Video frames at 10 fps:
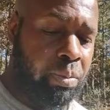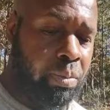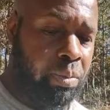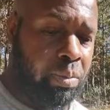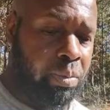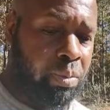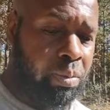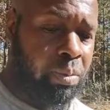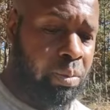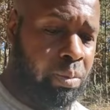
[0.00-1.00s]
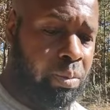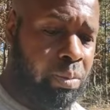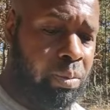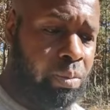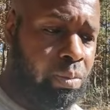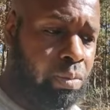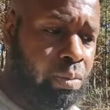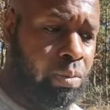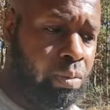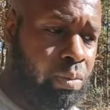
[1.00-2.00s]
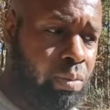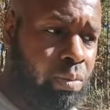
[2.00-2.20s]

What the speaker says: (no one is talking)